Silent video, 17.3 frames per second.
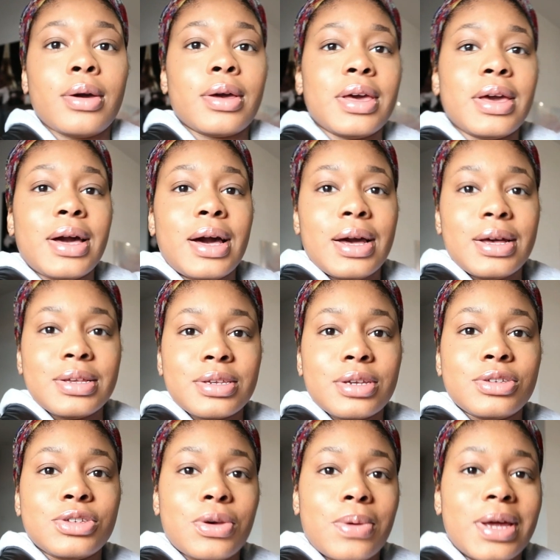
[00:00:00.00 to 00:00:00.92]
hey guys
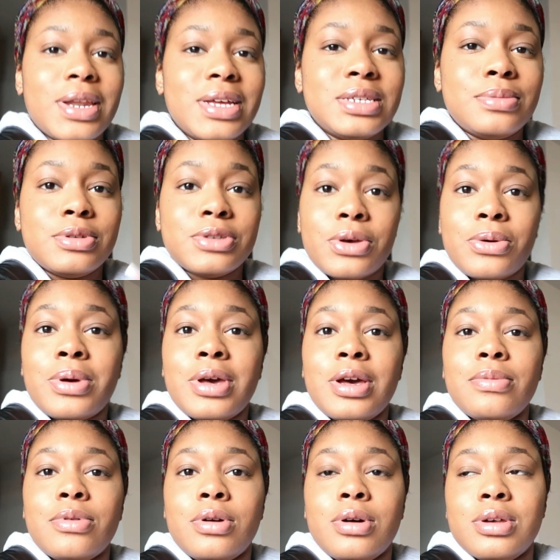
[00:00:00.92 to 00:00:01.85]
so i need to be so
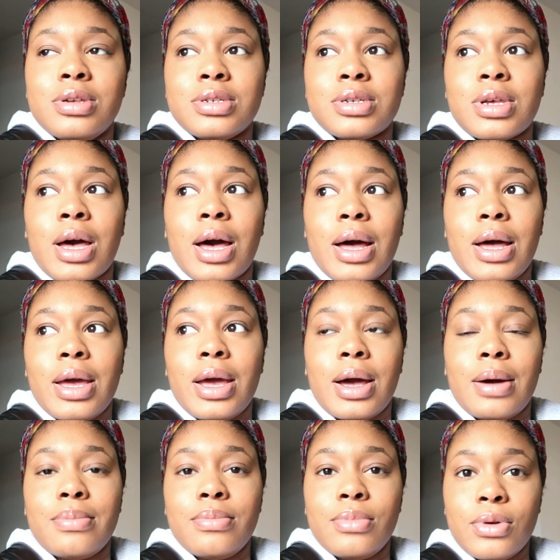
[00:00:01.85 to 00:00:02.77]
quick because i
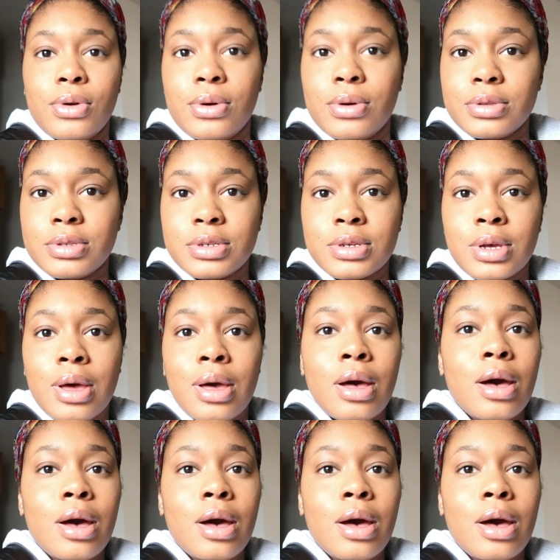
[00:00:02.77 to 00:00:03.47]
am not